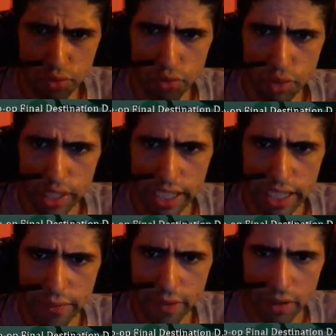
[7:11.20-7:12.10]
pretty
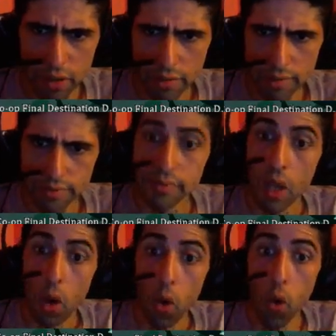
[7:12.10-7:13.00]
difficult.
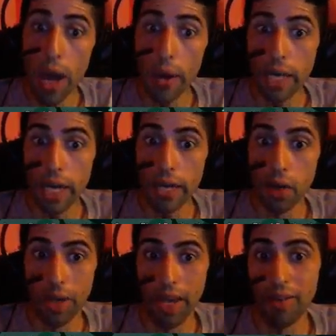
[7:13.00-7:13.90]
Ooh, wow, I got it.
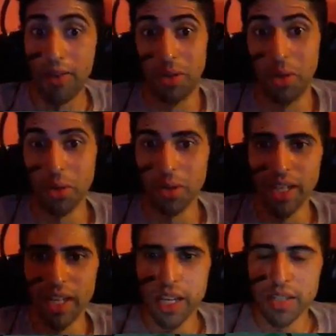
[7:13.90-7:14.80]
Okay, cool.
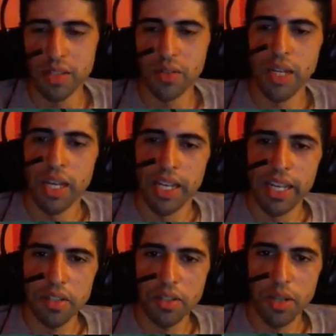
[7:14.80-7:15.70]
So
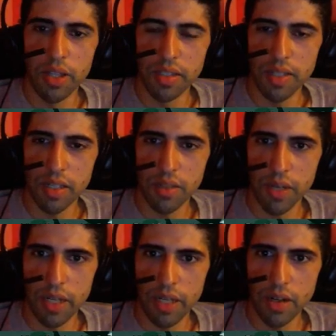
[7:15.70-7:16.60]
next you're in this section
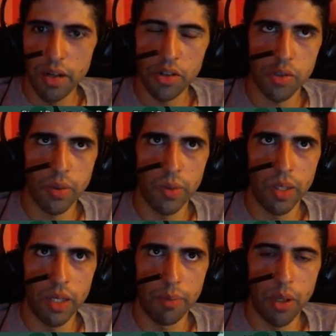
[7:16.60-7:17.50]
right here. You're just going to
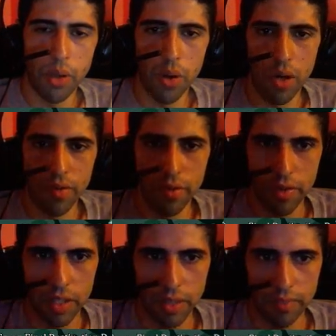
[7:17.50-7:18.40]
want to pogo off of
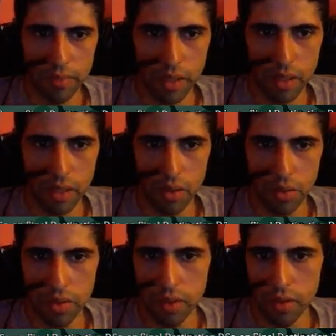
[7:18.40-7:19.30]
a
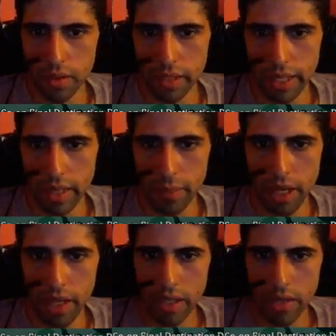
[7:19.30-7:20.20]
hoots to get up
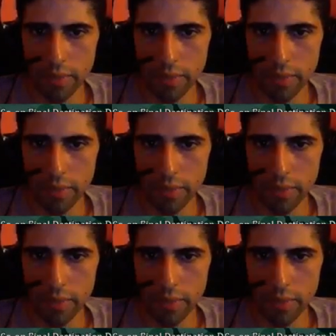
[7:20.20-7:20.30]
out of here.